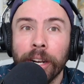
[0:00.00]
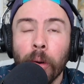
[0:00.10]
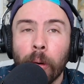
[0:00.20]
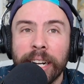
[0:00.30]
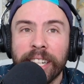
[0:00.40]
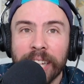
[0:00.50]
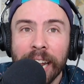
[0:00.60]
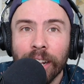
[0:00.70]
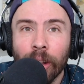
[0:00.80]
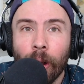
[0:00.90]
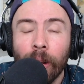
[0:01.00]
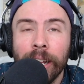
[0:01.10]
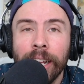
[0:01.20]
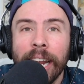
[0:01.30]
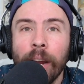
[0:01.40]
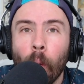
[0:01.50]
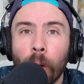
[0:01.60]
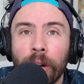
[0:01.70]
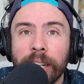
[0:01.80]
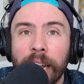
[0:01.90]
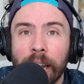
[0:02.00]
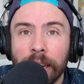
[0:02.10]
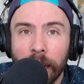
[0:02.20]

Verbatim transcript: ignore a state law in order to